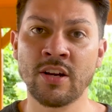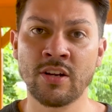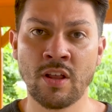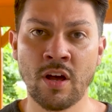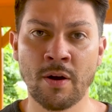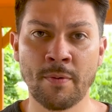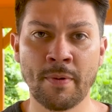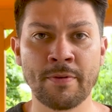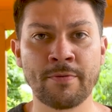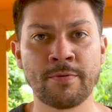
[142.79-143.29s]
A
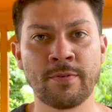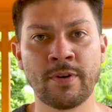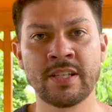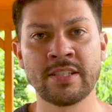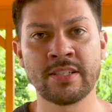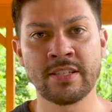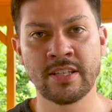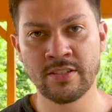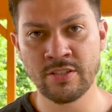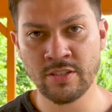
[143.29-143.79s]
lot of my
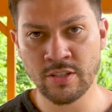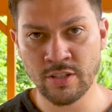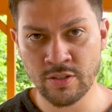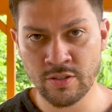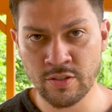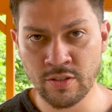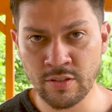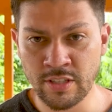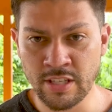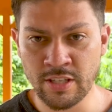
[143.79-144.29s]
friends tend to go
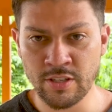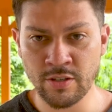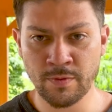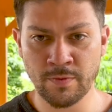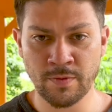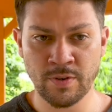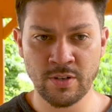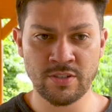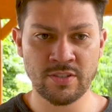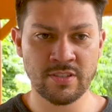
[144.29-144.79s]
to Lee
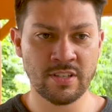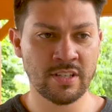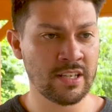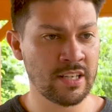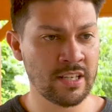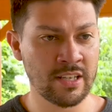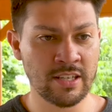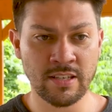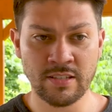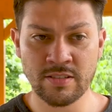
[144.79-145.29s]

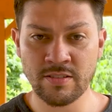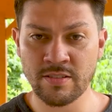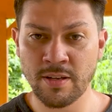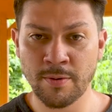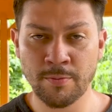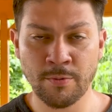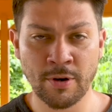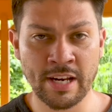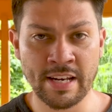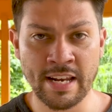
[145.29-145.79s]
University,
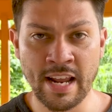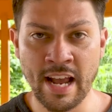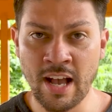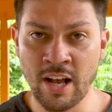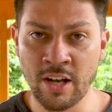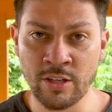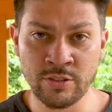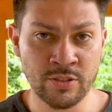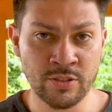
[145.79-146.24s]
some right now